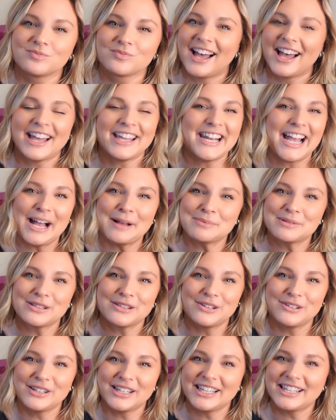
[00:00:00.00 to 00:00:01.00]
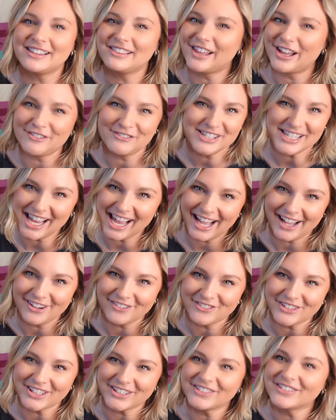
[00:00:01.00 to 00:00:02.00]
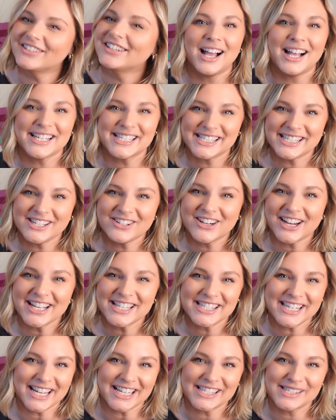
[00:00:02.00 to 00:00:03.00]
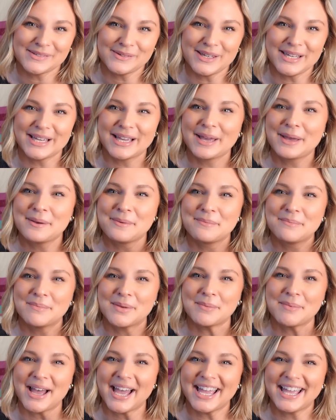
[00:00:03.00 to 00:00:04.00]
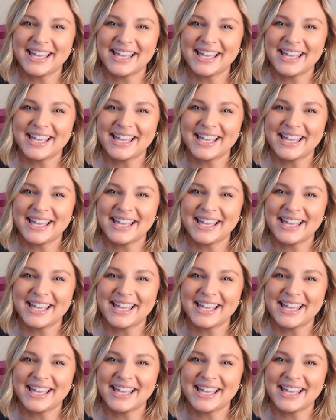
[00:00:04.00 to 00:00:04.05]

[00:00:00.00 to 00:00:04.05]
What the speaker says: I'd absolutely love to have you. I'll see you guys next week. Bye-bye.